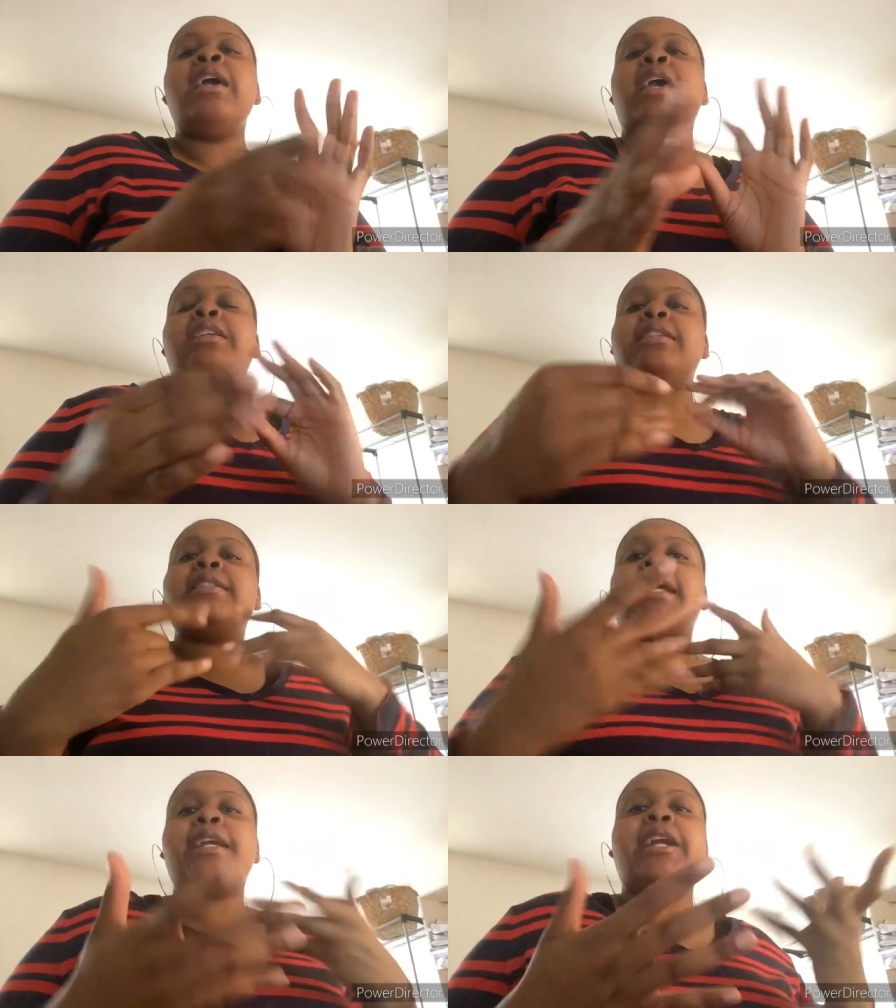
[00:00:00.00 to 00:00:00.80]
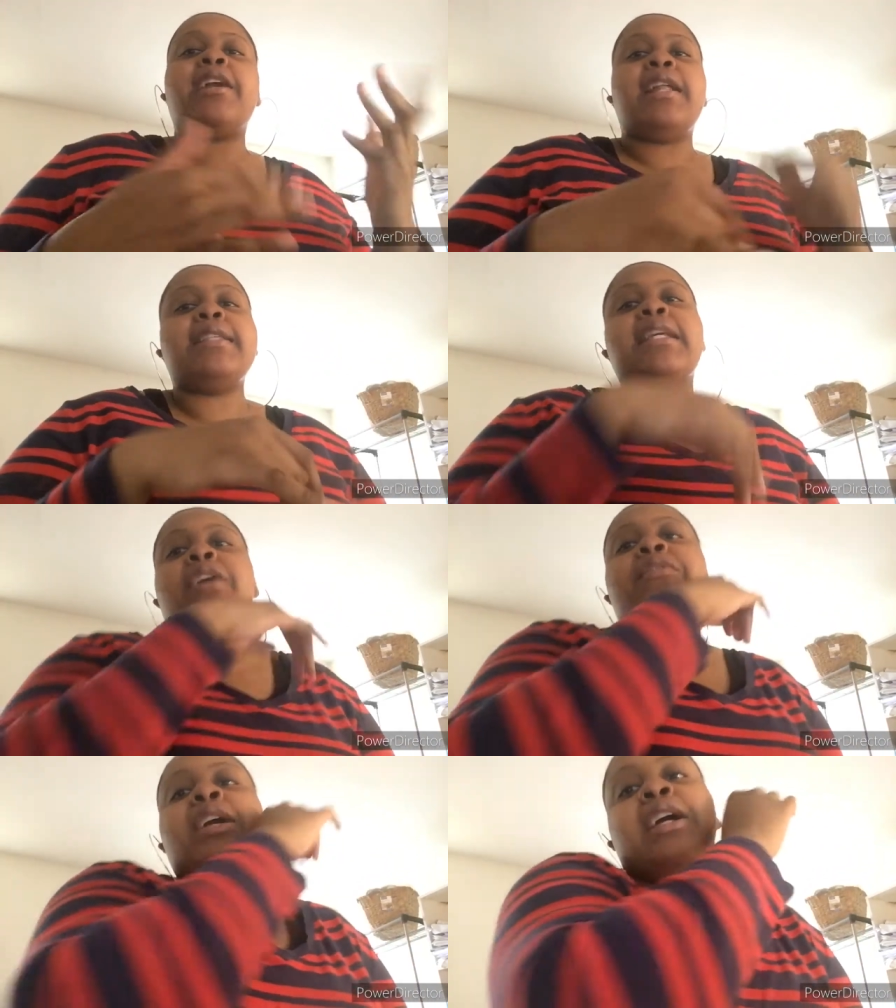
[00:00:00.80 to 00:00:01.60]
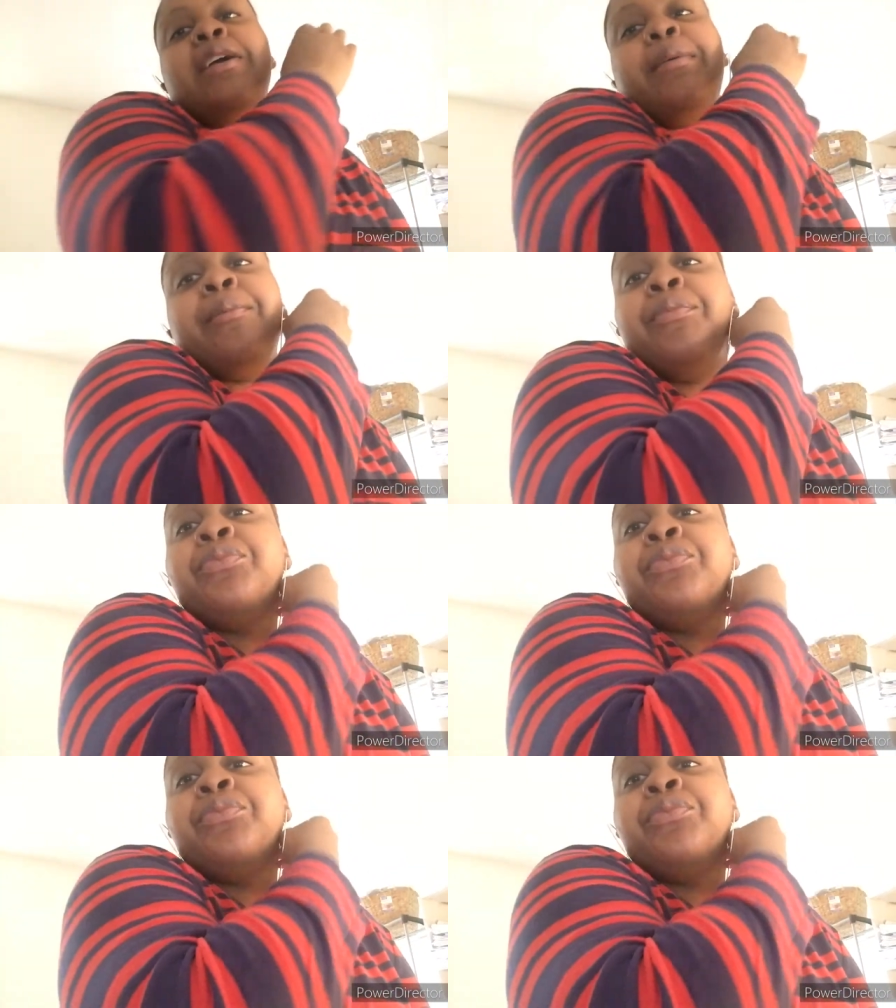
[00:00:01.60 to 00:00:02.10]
and just taking care of themselves um